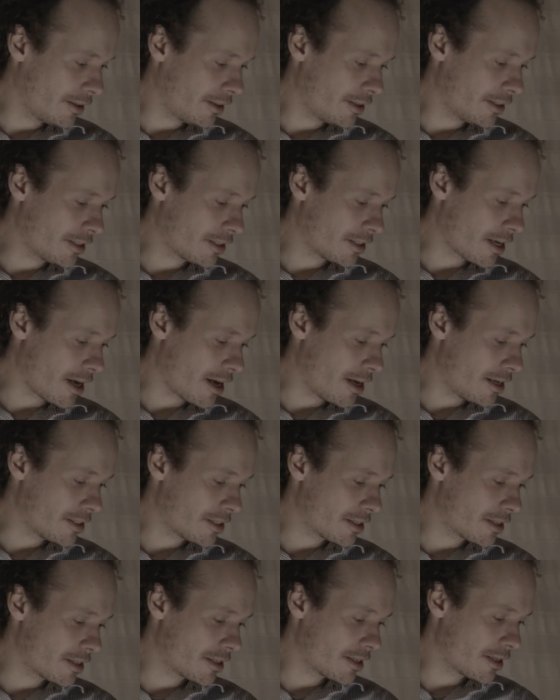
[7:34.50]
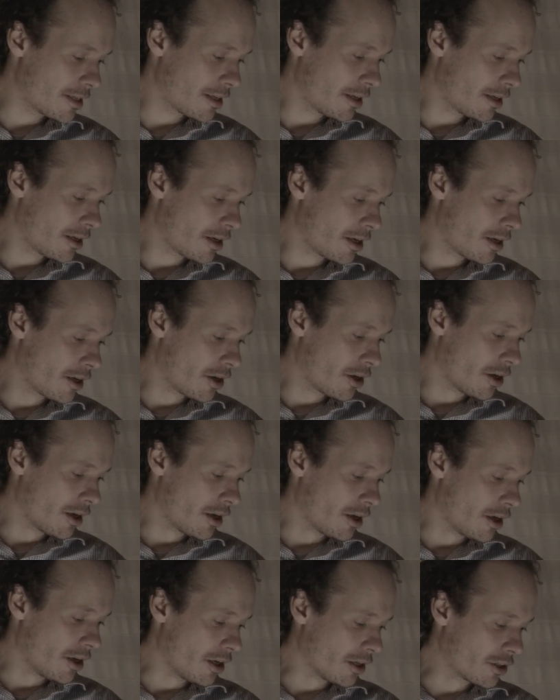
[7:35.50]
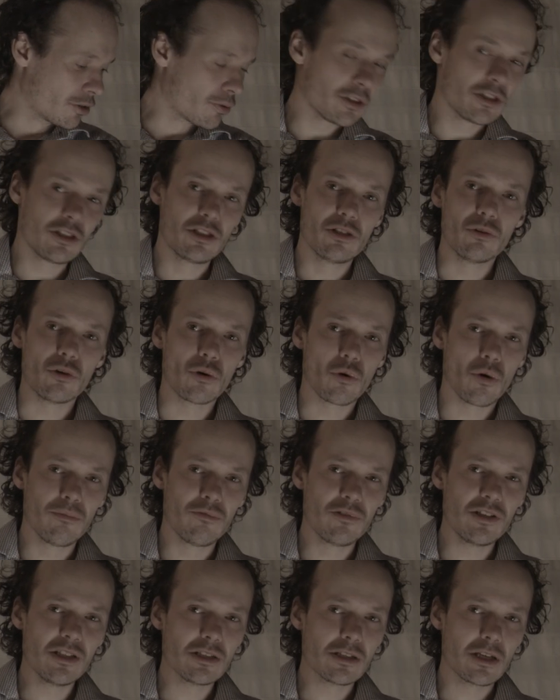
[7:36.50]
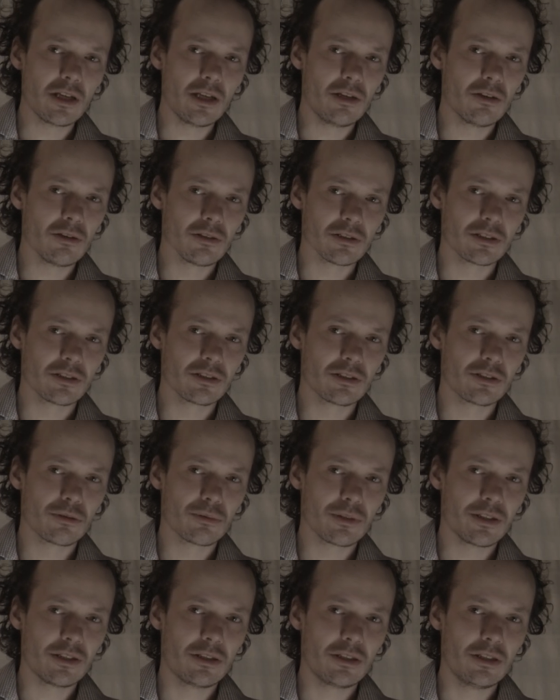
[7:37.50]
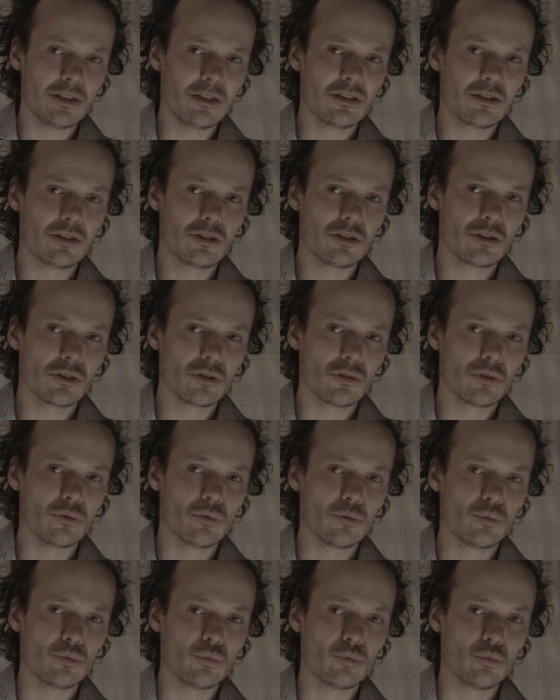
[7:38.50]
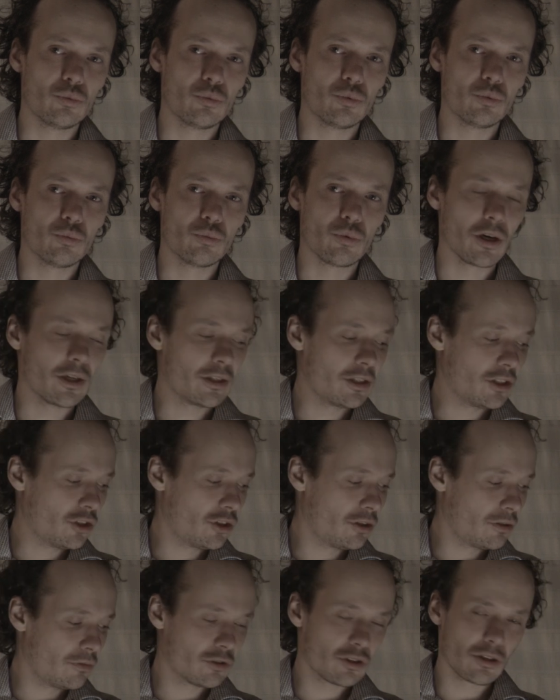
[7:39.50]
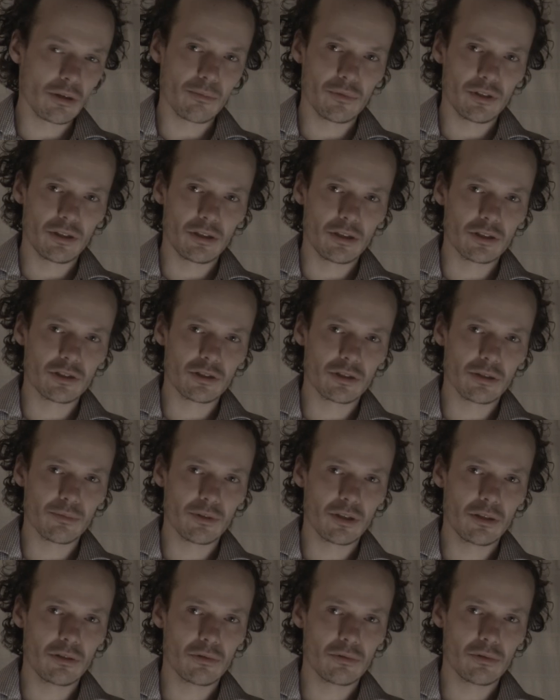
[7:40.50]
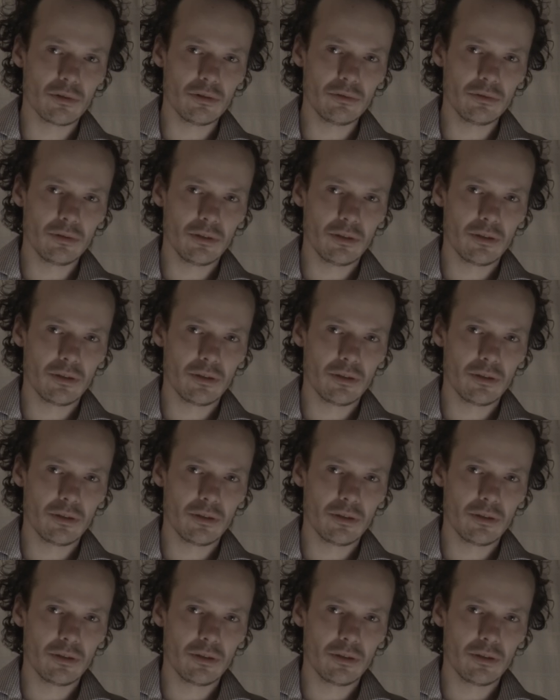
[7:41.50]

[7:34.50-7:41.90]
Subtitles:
and it says 22. You're obviously not 22. Why did something go wrong?